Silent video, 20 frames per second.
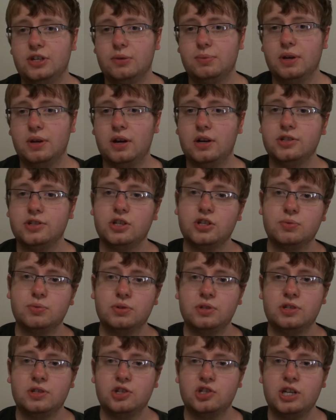up, guys, I just
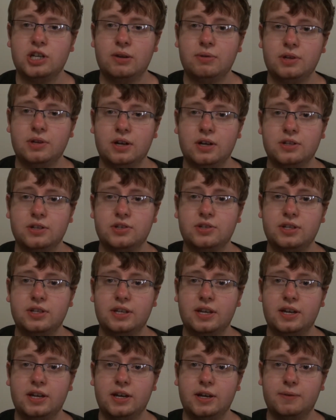wanted to share with you guys
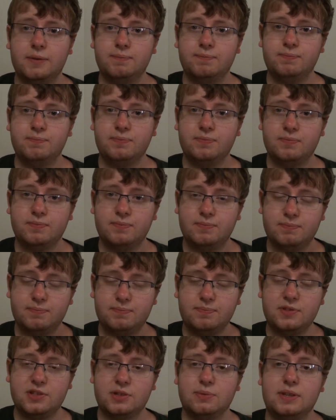
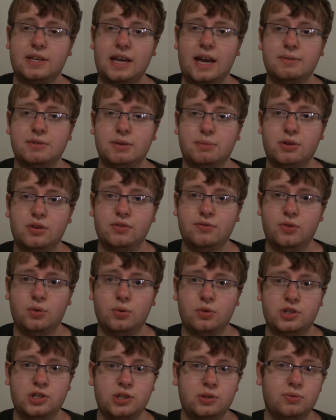some of the games I'm looking
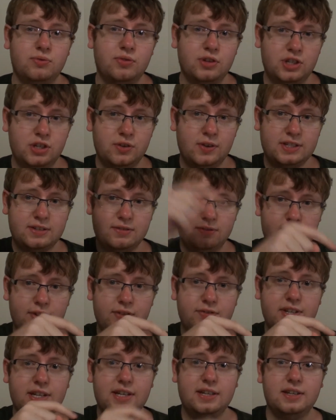forward to for
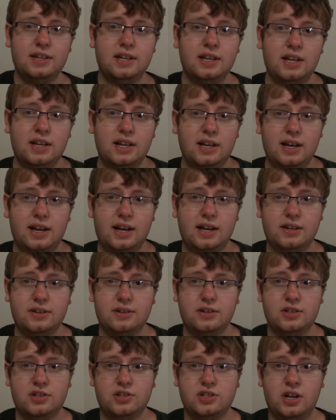2015. And I'm
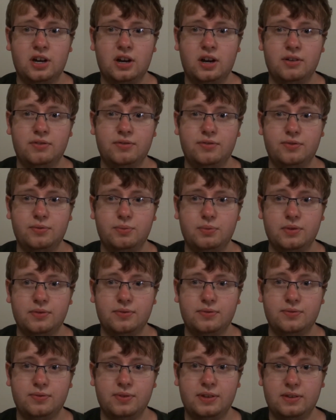going to start off
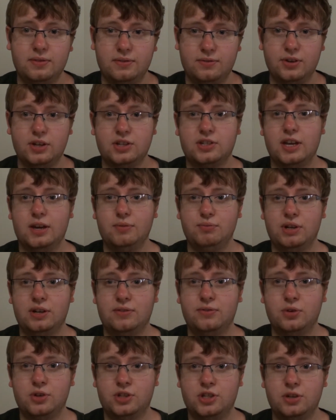with the first game I'm really
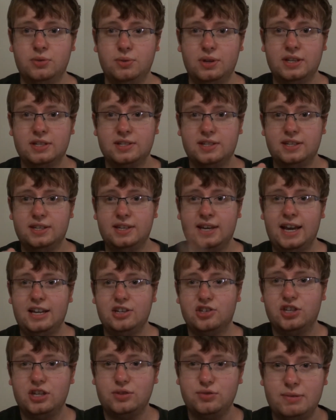looking forward to is the
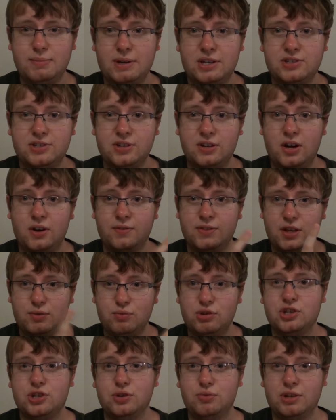HD remaster of the
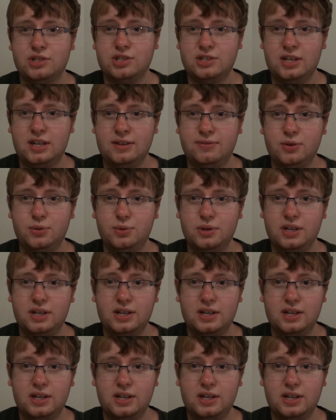original Resident Evil.